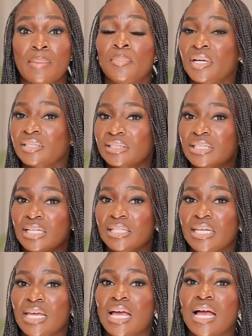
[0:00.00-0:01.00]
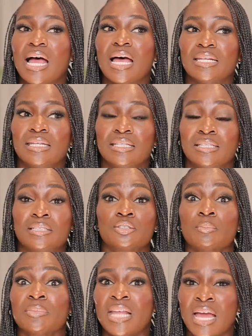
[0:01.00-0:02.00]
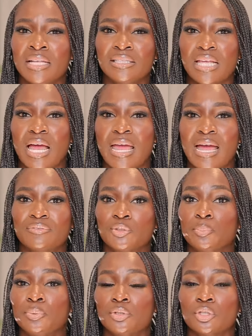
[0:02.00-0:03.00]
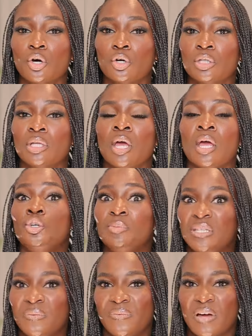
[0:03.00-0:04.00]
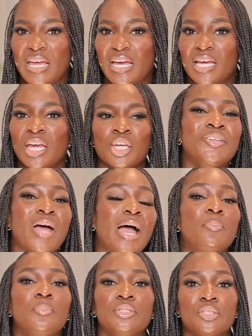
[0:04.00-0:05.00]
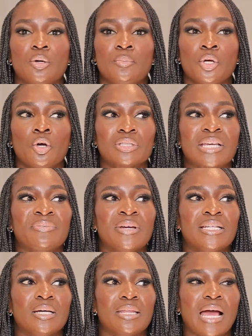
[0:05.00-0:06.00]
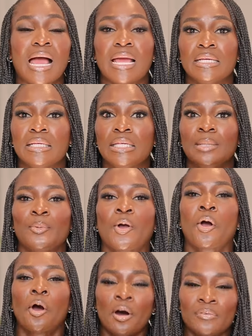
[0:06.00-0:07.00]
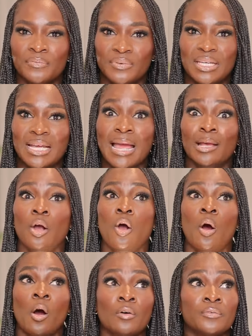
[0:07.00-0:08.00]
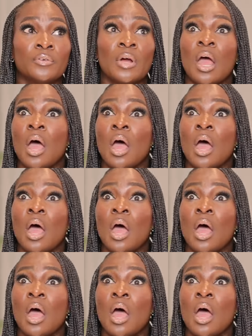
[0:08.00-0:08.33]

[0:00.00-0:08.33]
Personally, there are some nights I have to put on humidifier. You know, I put it on because I find out that I keep coughing. I cough.